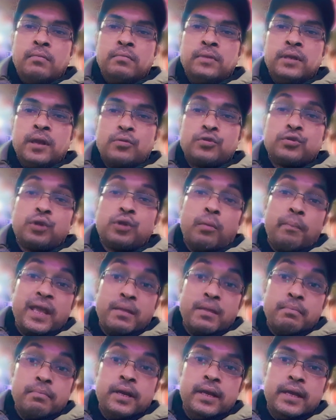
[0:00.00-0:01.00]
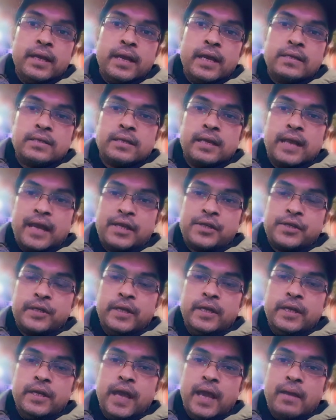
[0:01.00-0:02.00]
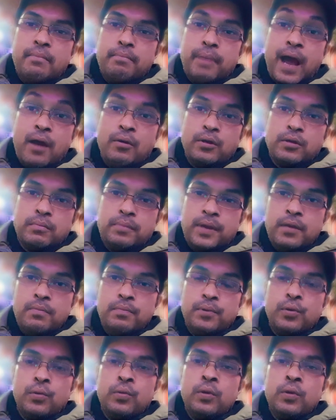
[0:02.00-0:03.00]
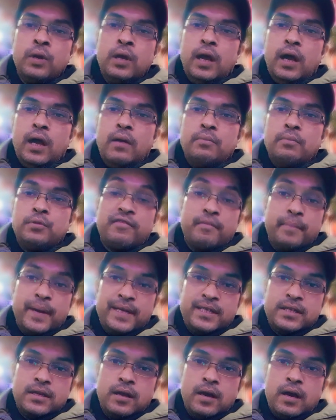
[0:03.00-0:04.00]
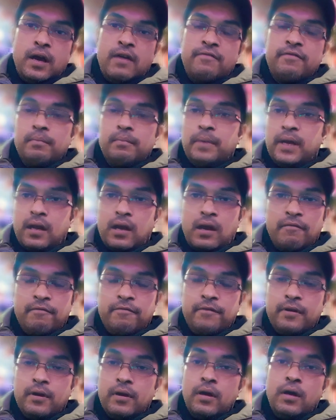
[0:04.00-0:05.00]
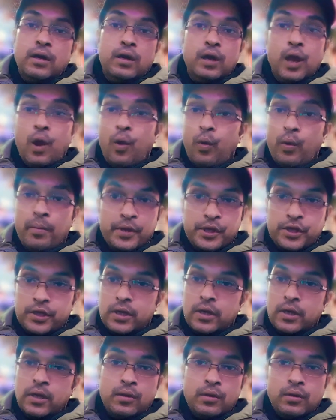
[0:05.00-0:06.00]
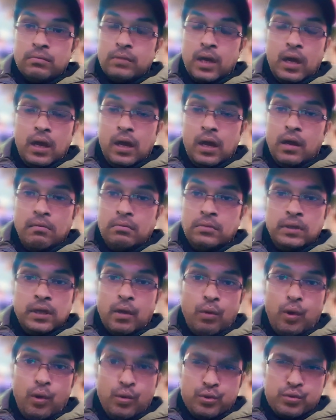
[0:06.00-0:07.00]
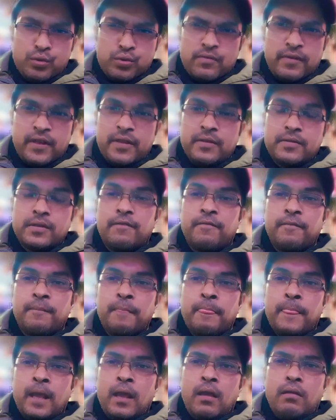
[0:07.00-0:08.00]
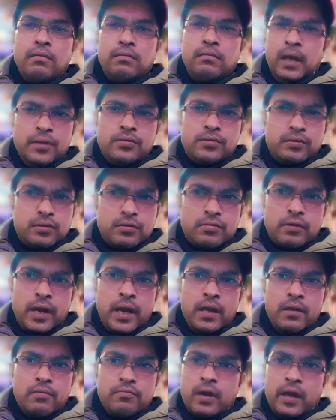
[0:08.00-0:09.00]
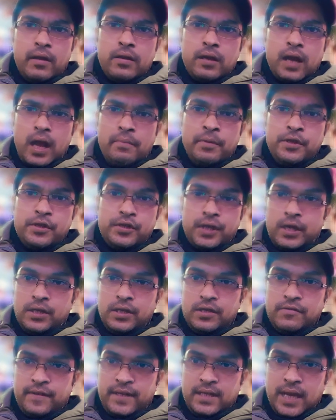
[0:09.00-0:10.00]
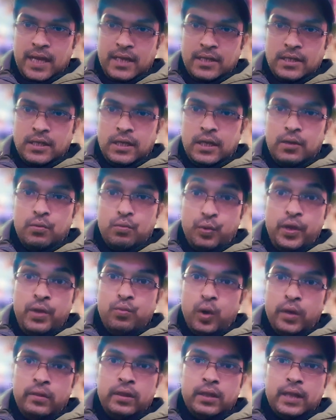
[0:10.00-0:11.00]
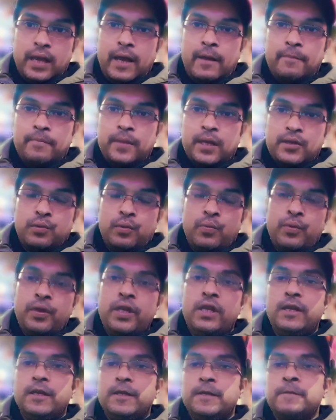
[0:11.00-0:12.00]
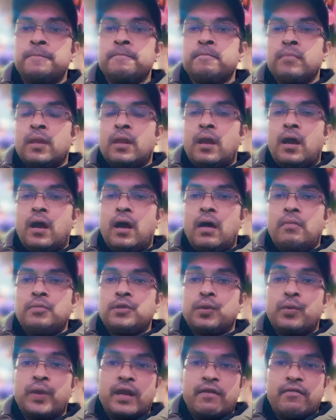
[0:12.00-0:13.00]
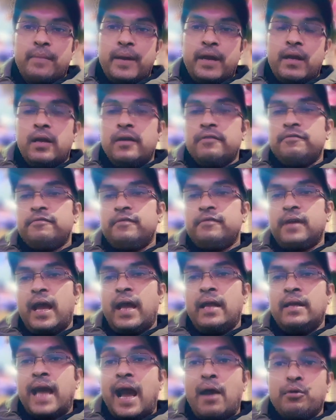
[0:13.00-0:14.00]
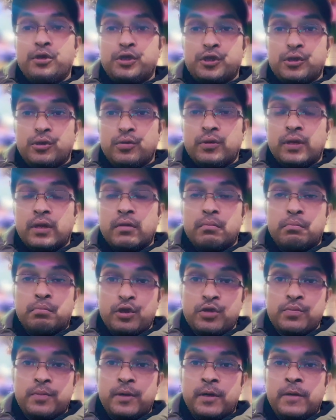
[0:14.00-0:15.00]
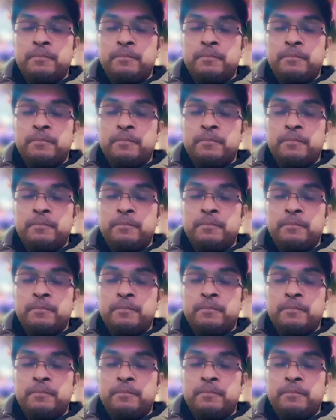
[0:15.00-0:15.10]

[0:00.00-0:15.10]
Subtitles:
stop making billionaires and actually empower the people to have a better life, a better comfort, low emission, all sorts of other stuff. It's great, right? Climate change is fantastic. We want that. That's what we need. So we can have a better life, and our children can prosper.